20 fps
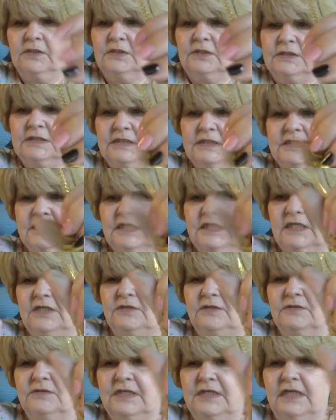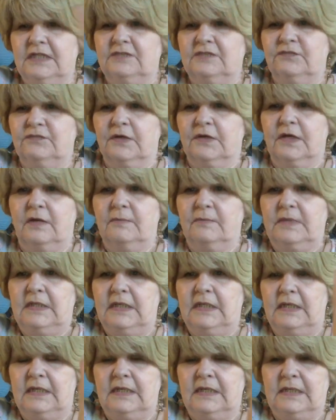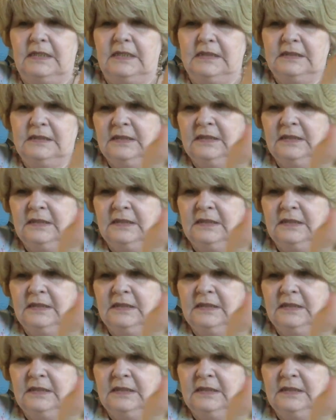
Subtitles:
Good to see you. Thanks for coming in.